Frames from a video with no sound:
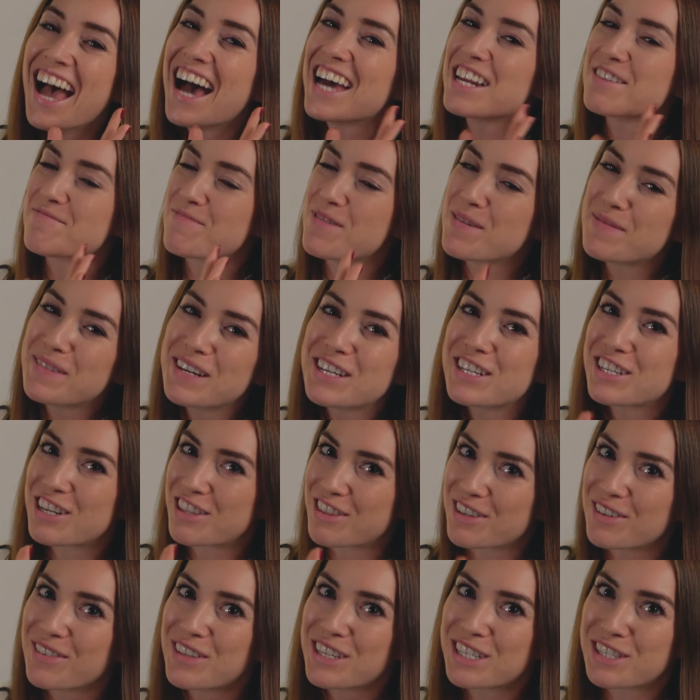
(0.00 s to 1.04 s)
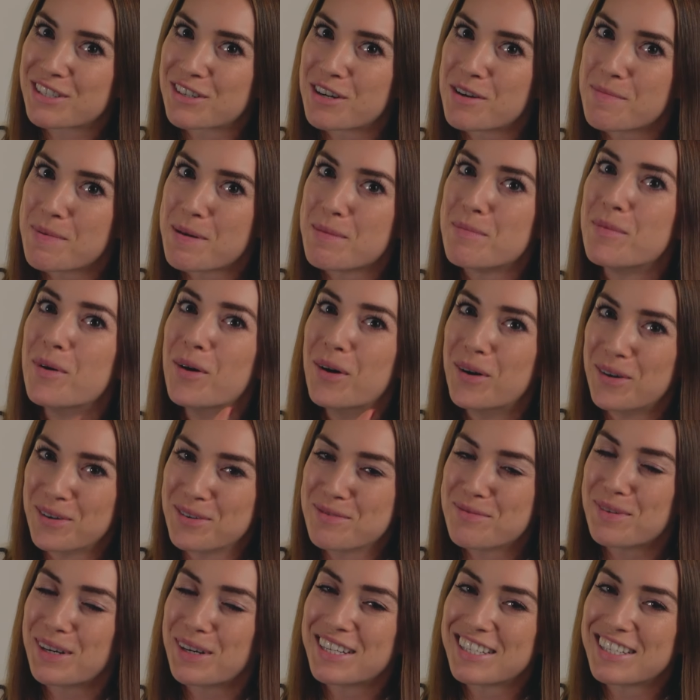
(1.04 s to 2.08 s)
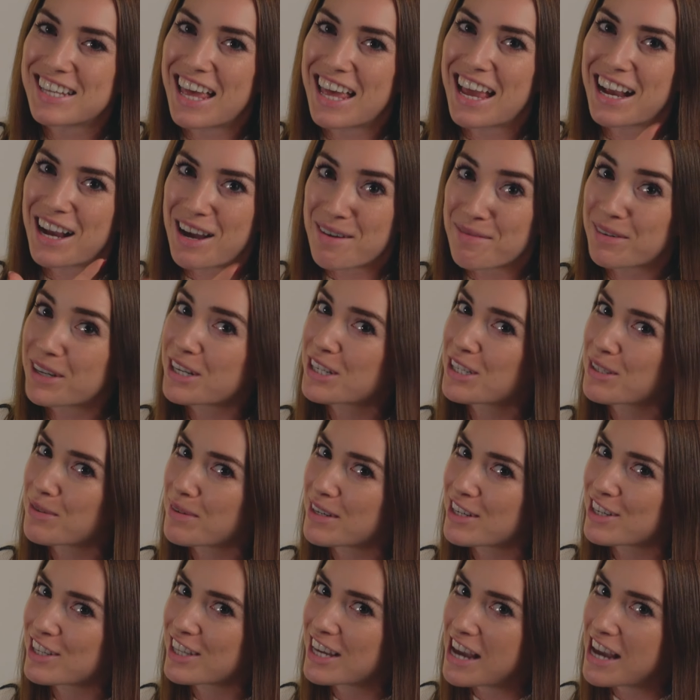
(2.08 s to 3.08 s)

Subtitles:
and I probably should have thought this through a bit more. One sec, I'm going to switch the